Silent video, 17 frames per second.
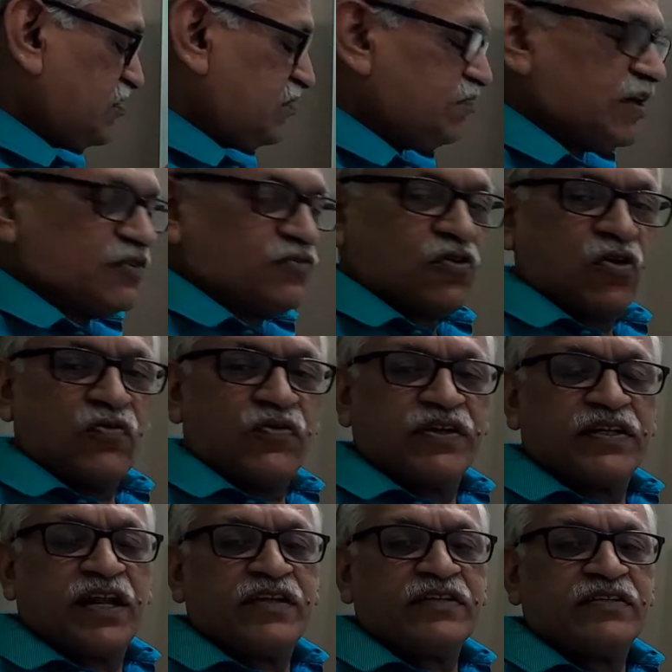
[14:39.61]
By
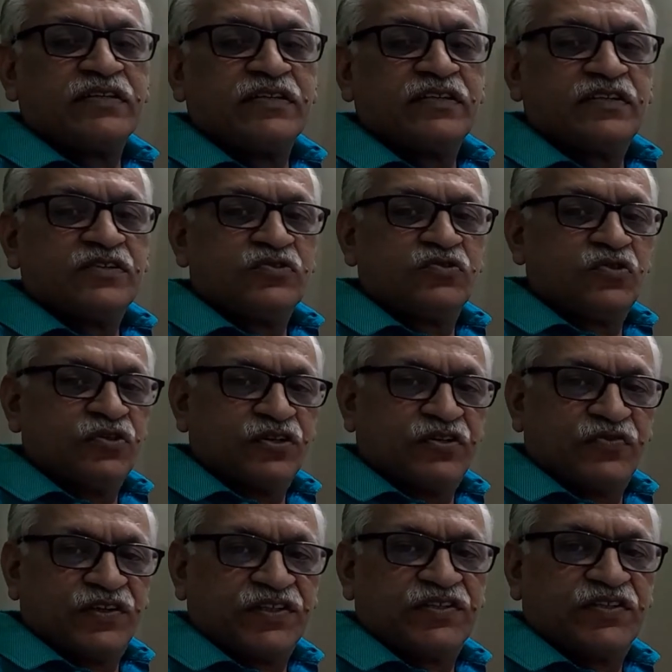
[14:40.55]
solving that two
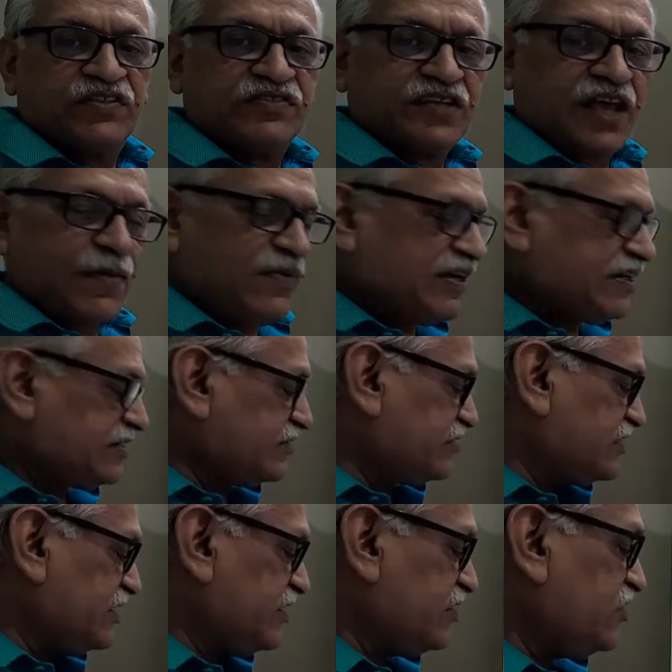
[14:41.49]
equations
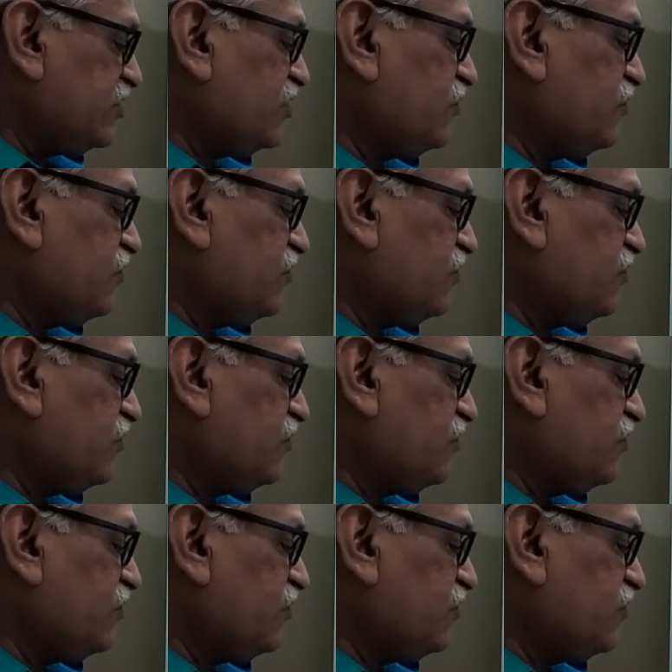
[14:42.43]
simultaneously,